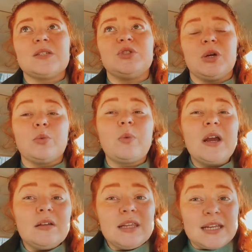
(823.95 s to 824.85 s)
which I
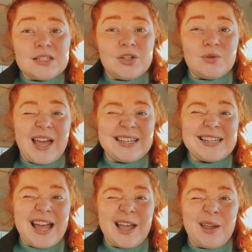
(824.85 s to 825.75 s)
rarely get to do that
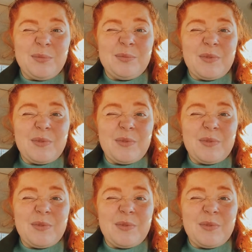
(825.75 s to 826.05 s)
time.